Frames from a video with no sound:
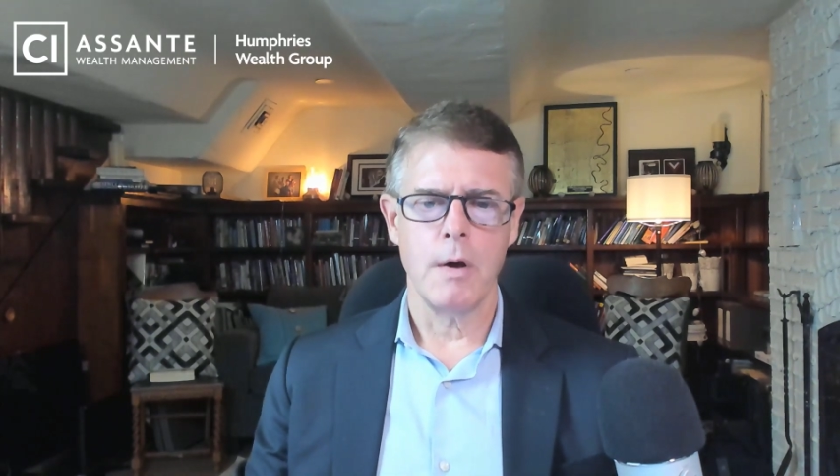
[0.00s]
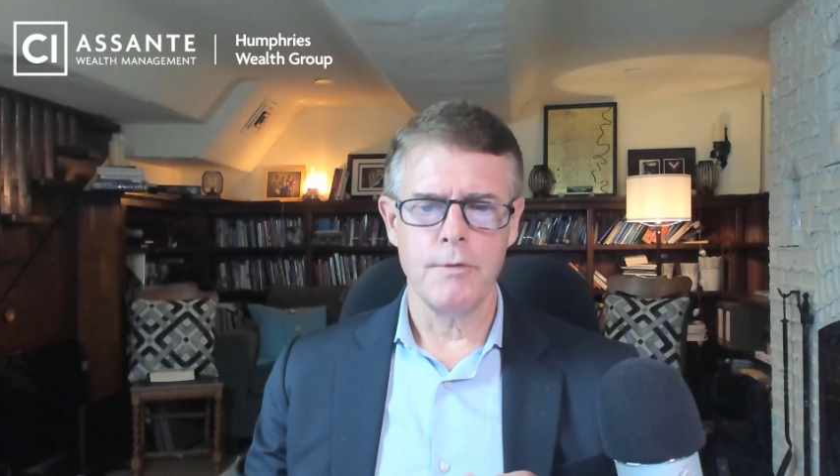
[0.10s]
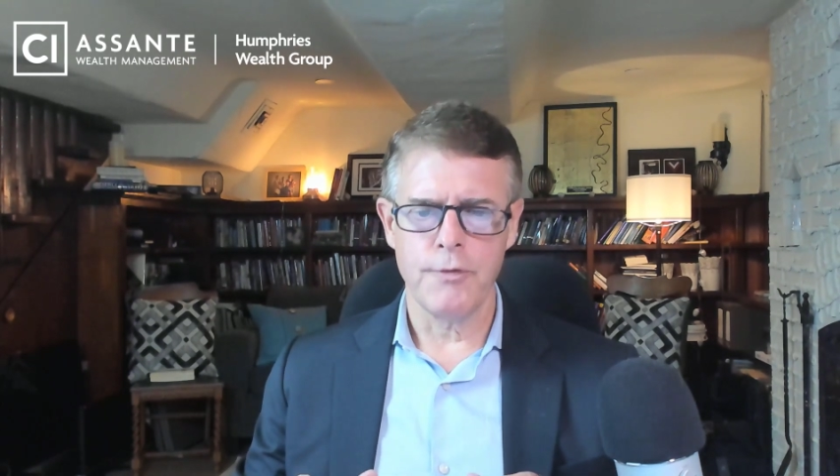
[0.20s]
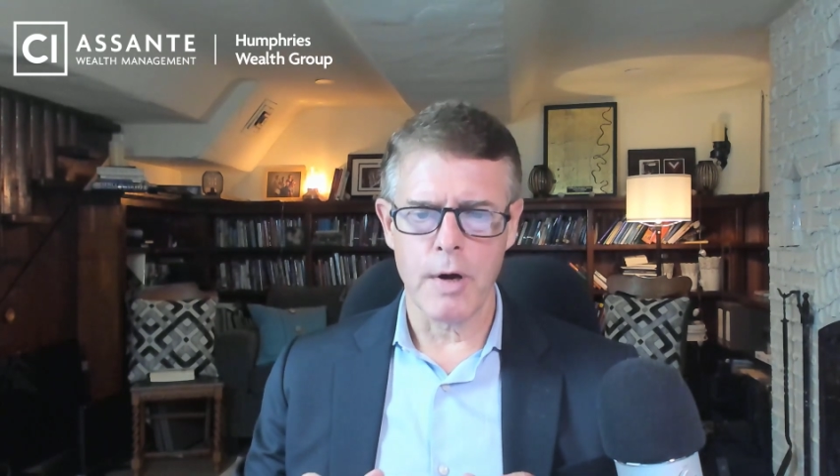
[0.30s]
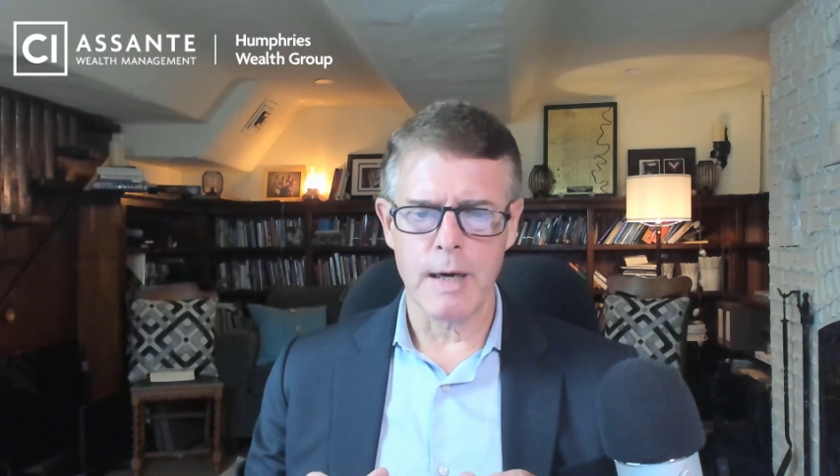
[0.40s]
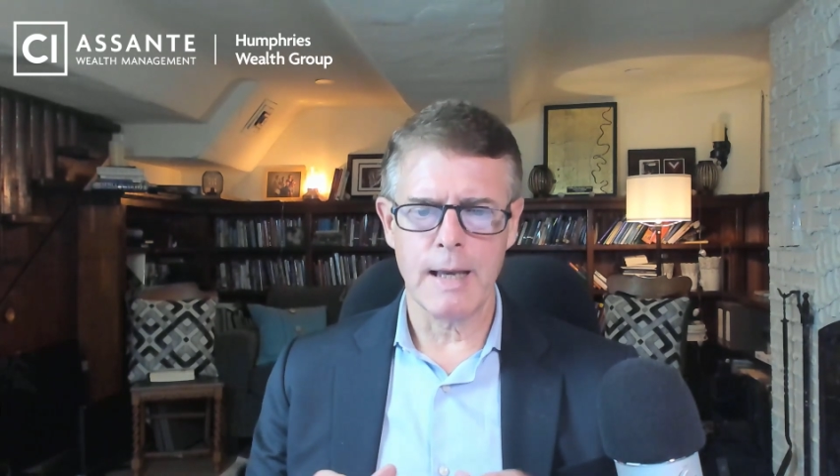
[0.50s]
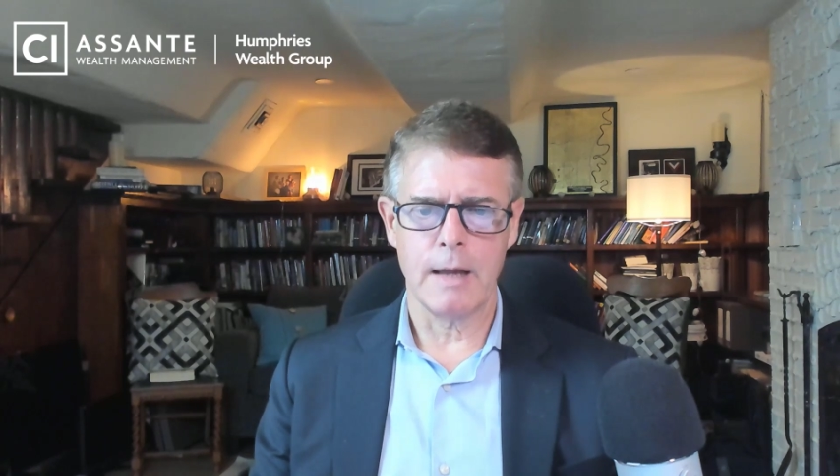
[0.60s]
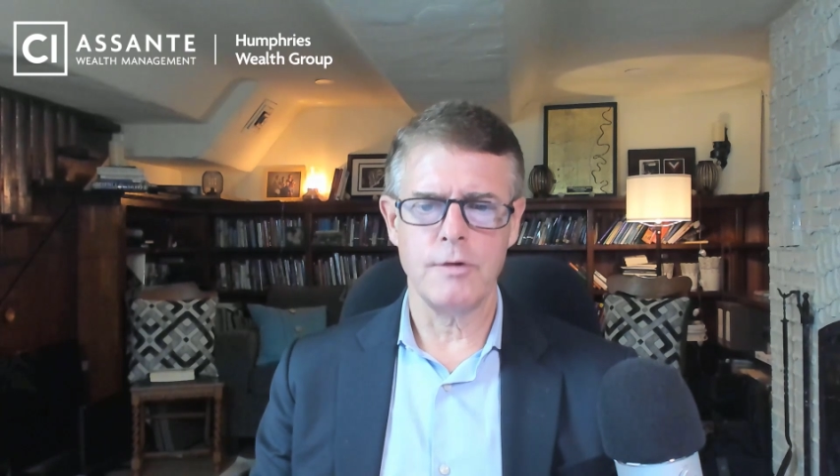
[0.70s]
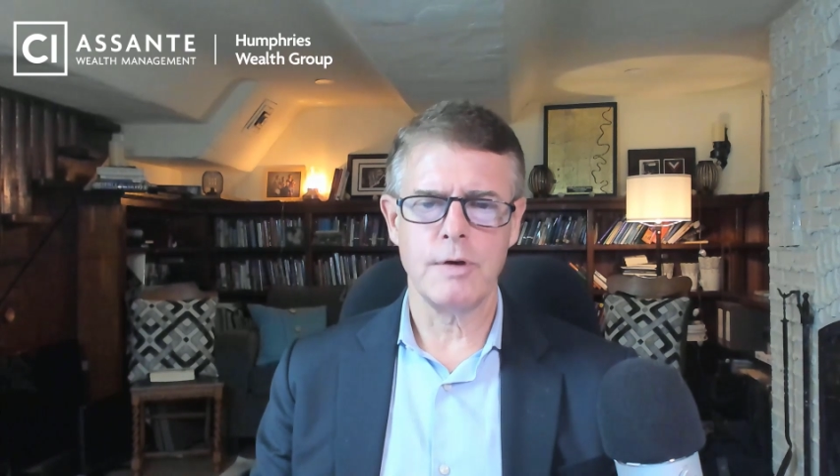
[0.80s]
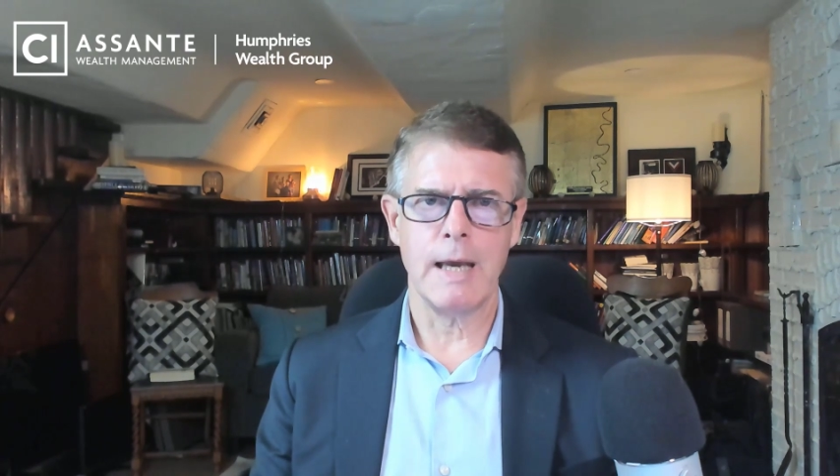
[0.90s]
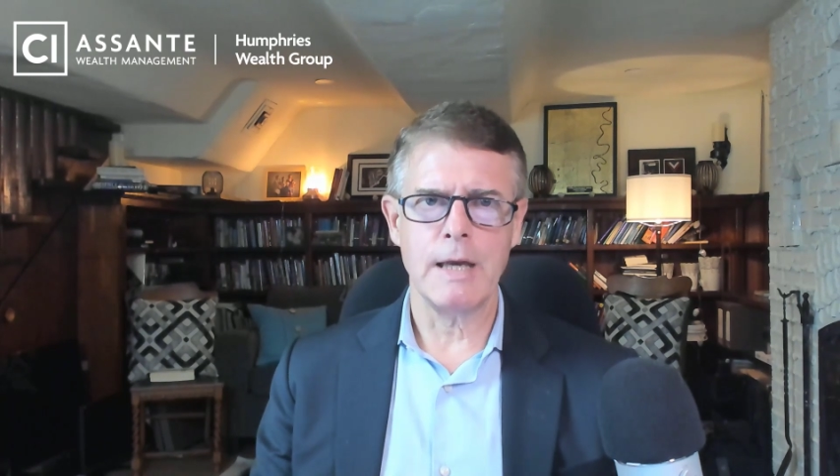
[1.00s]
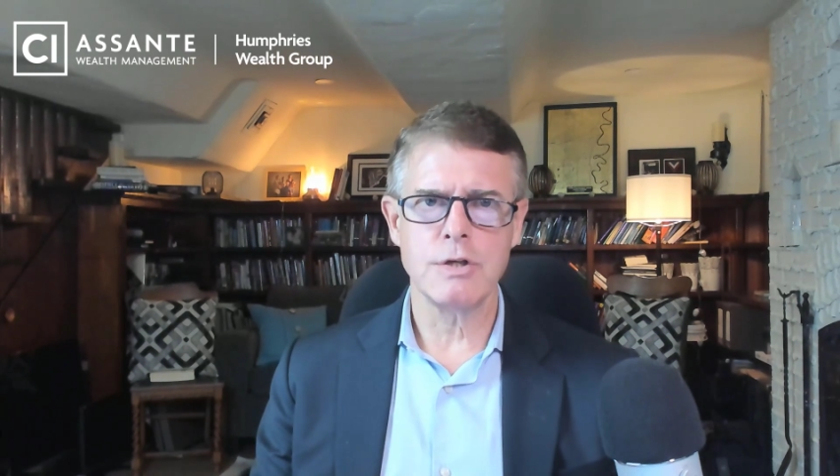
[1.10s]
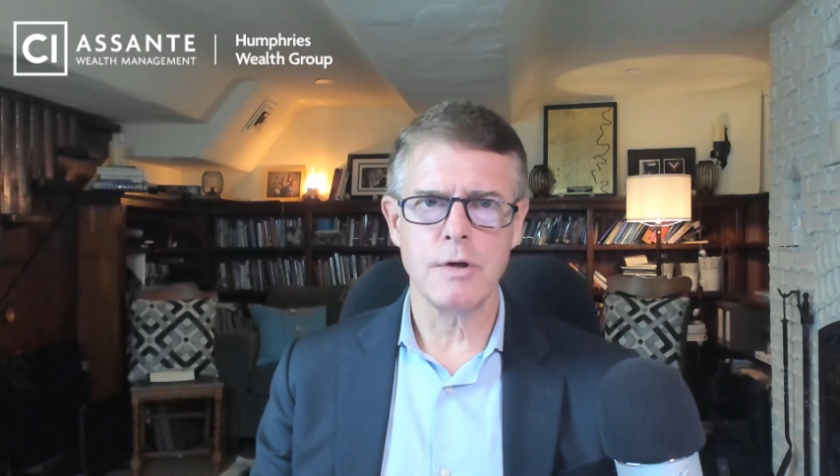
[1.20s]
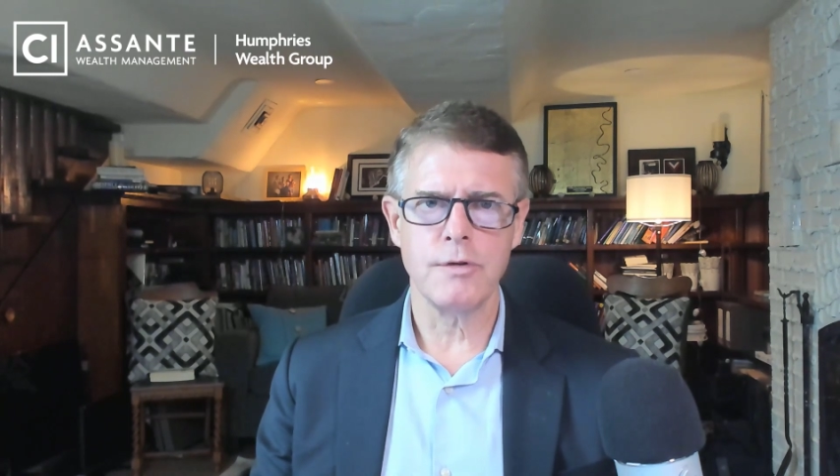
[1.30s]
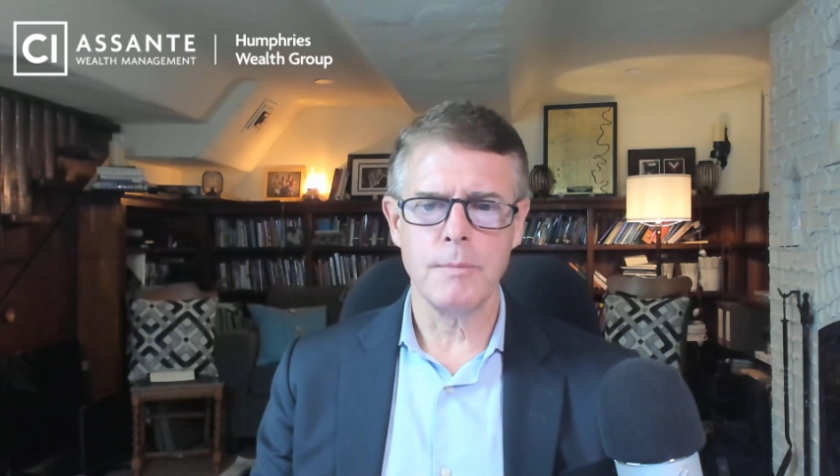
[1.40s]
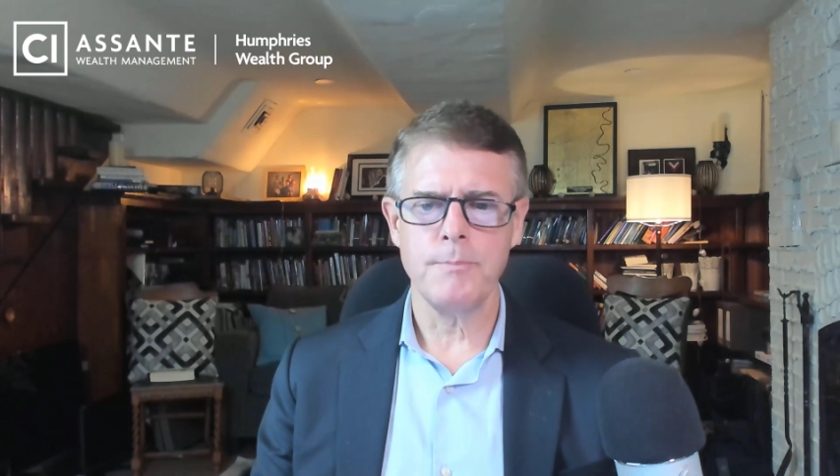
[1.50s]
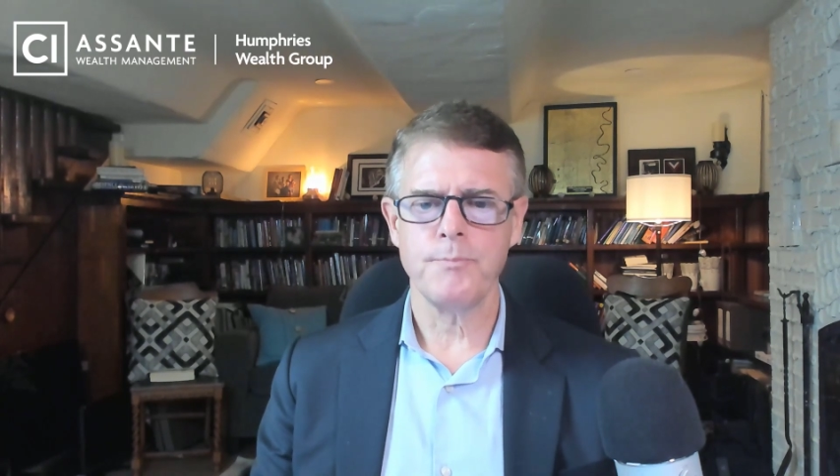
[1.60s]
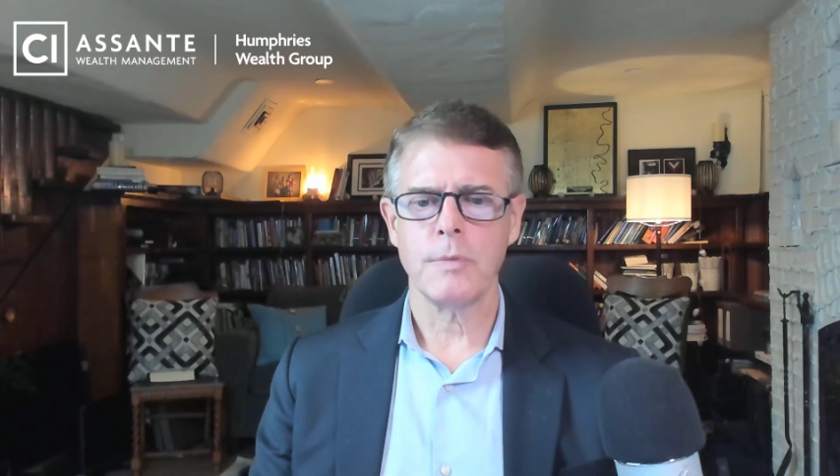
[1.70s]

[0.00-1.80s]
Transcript: fought against ageism,